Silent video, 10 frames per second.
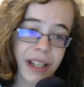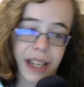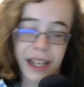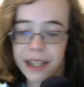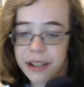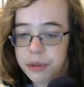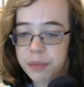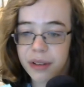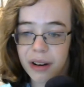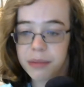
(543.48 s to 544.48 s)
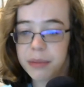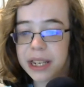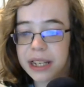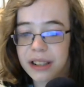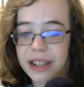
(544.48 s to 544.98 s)
and it would probably
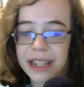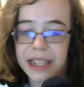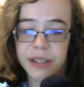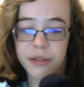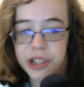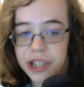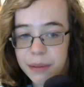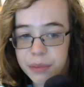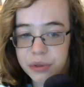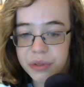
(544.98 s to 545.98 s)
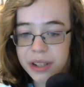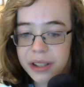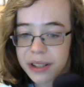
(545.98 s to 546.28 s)
make it a little jumbled.